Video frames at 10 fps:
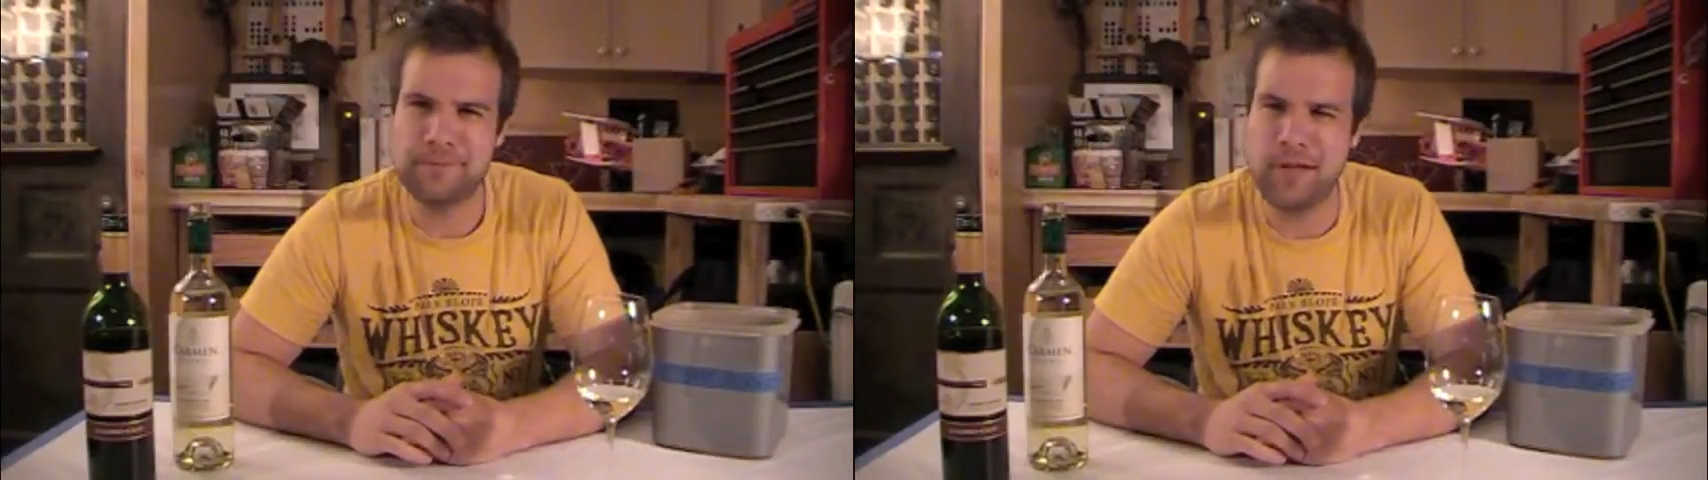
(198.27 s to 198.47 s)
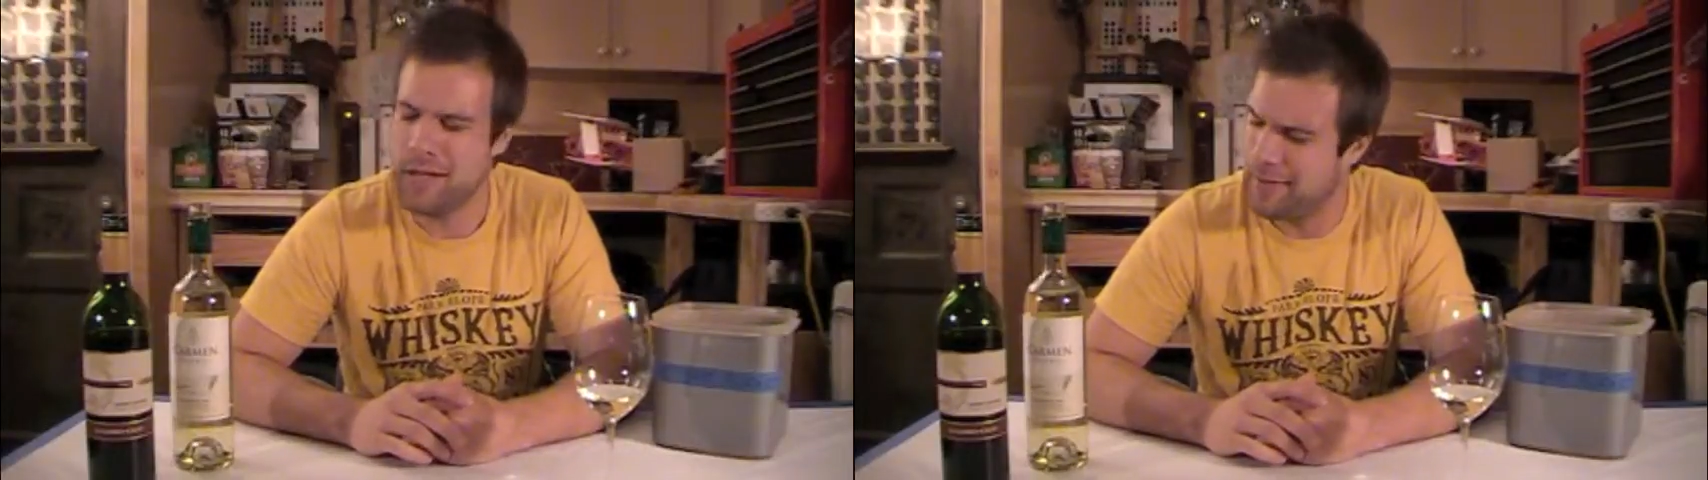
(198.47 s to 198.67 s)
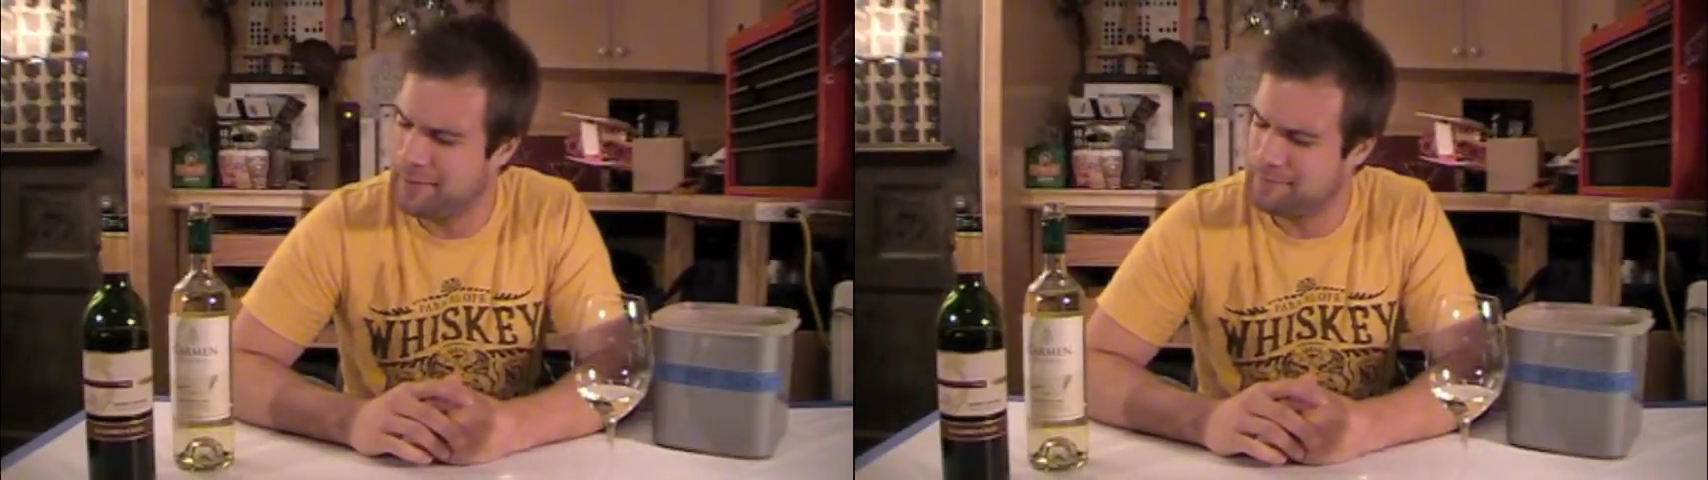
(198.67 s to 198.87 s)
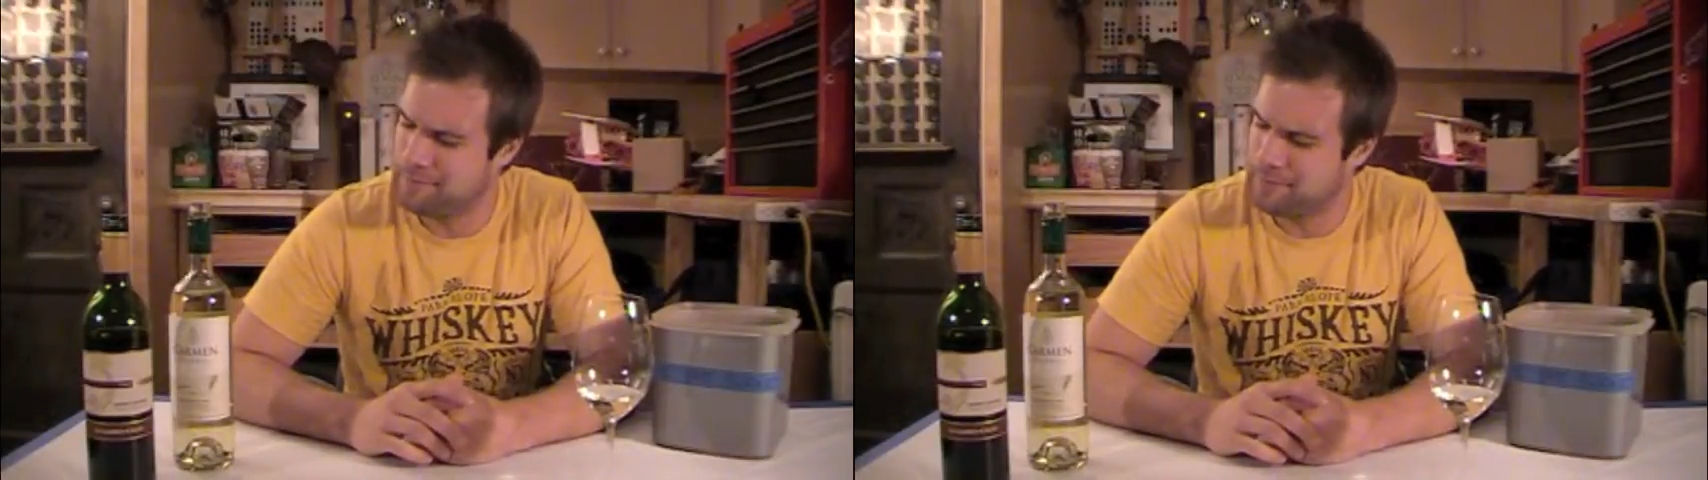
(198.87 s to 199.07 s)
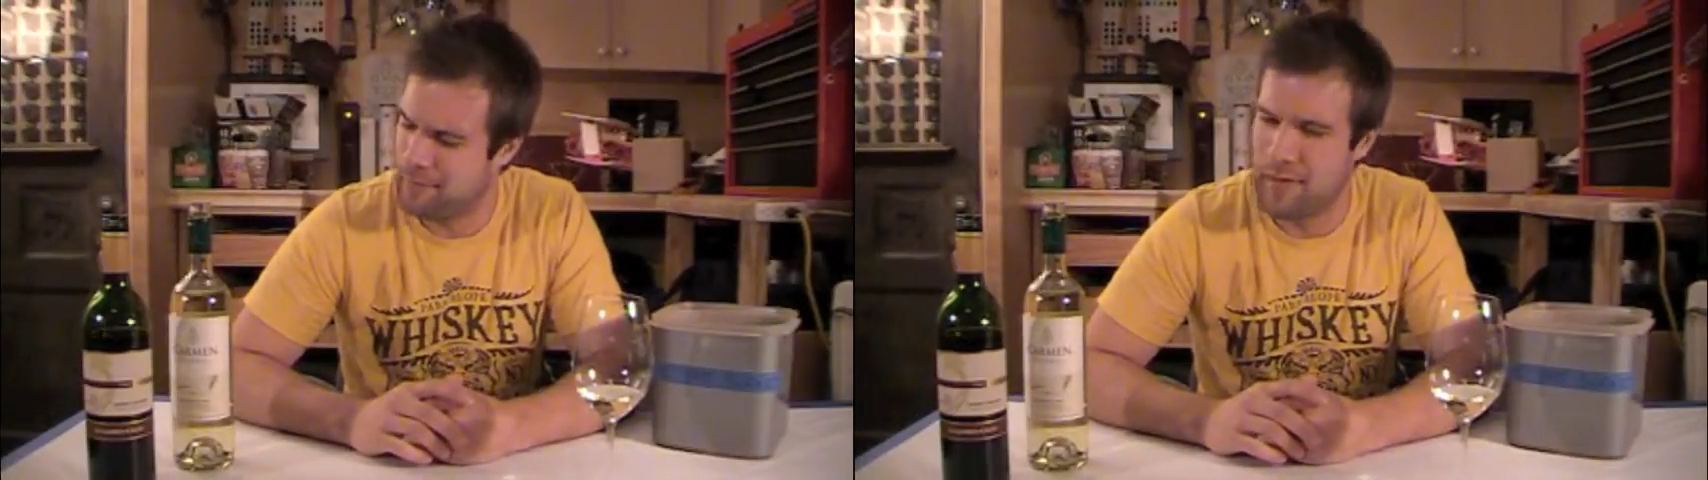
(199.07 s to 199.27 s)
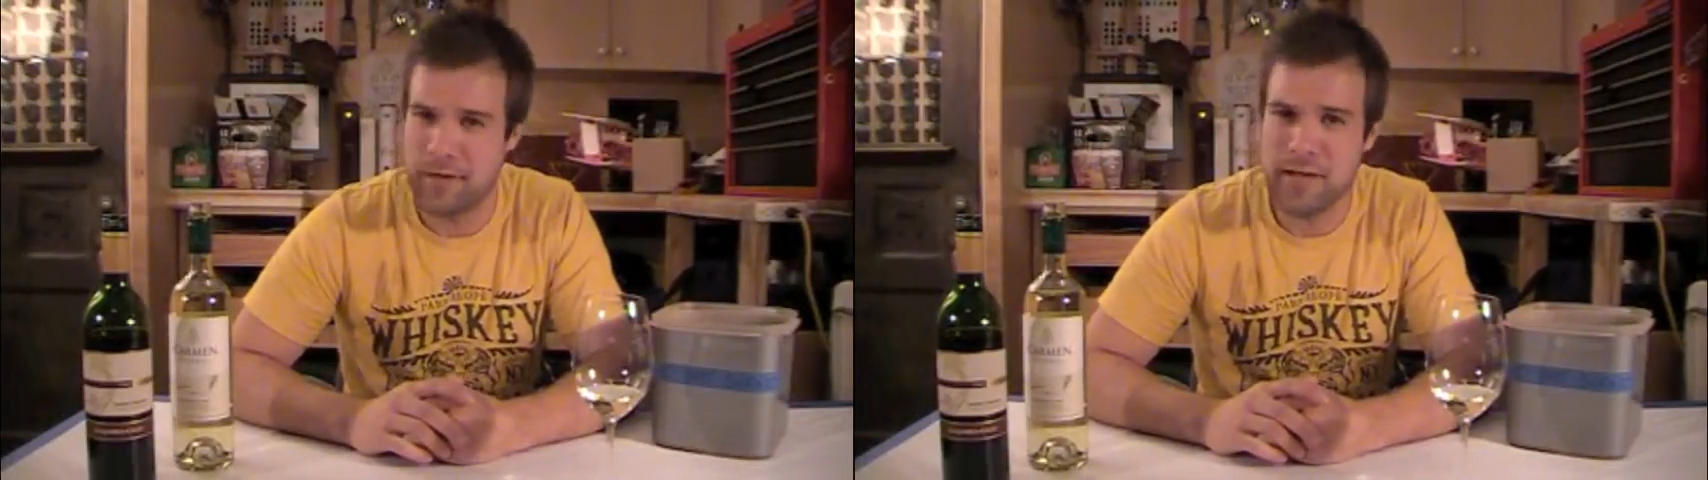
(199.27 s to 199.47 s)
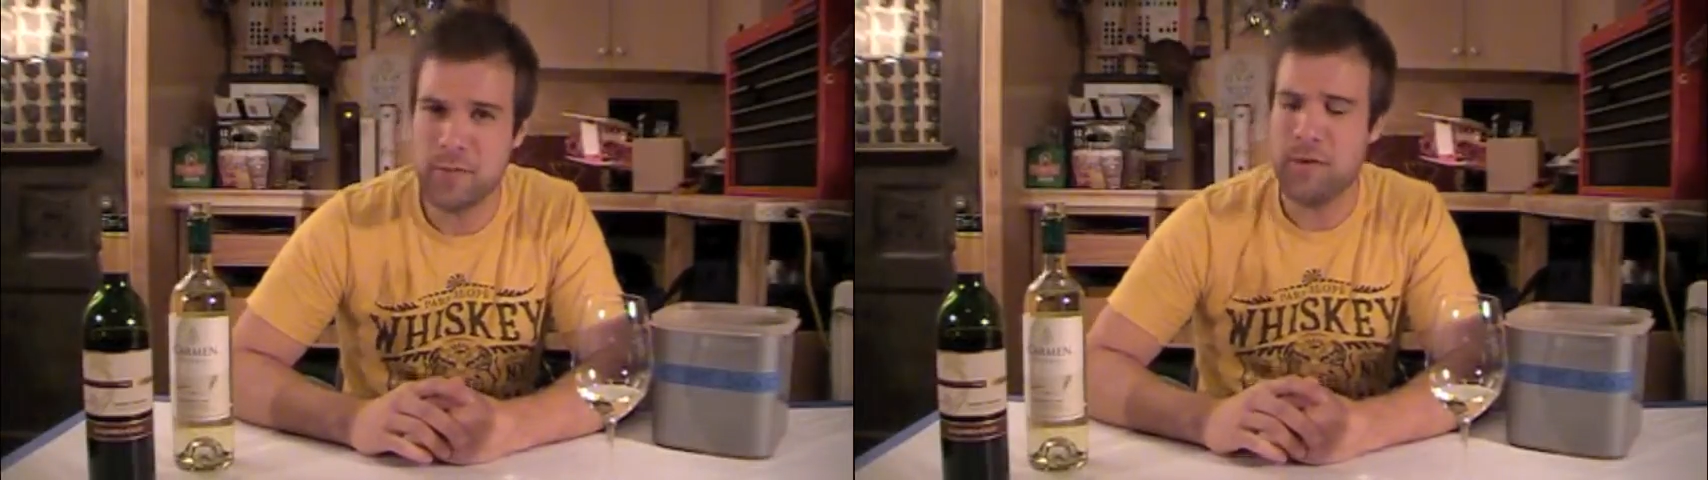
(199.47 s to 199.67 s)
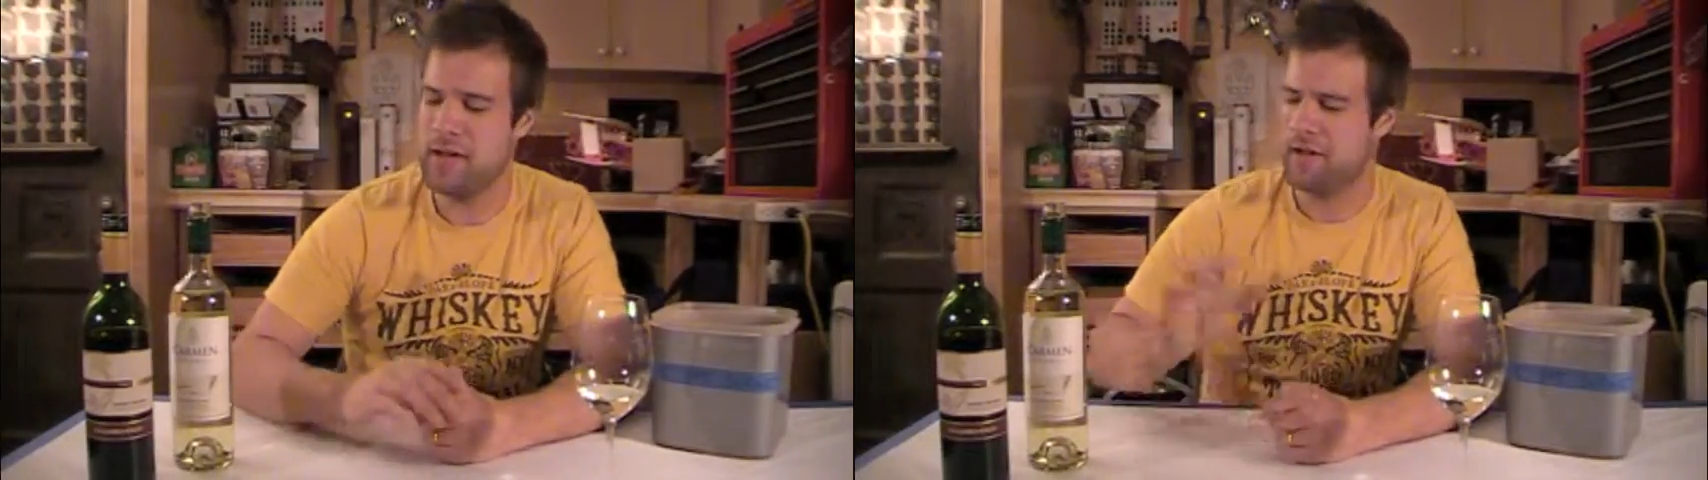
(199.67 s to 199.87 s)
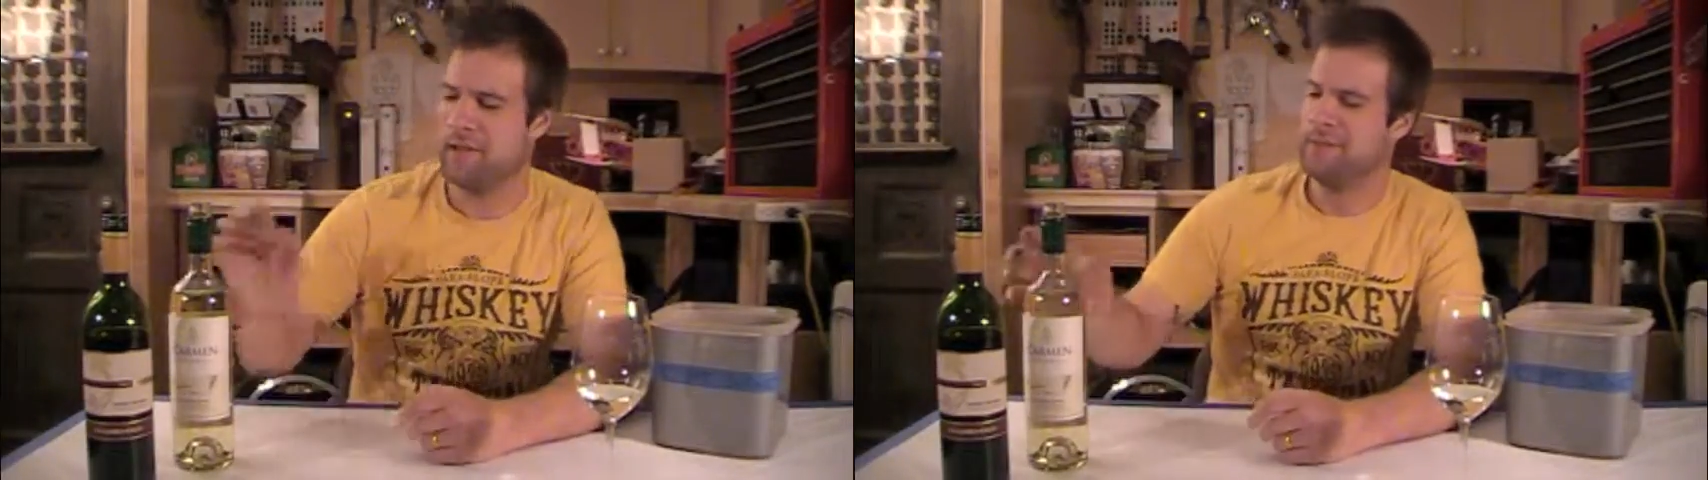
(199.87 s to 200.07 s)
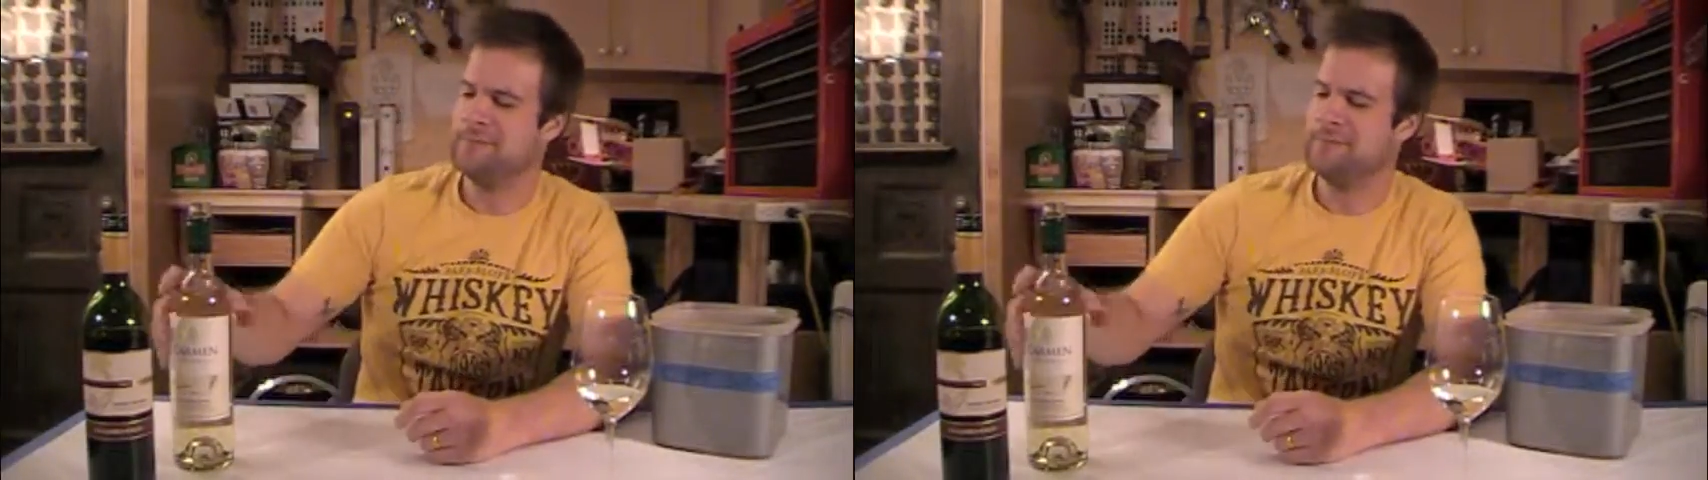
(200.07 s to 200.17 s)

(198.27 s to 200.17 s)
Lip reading: Yeah, nice wine.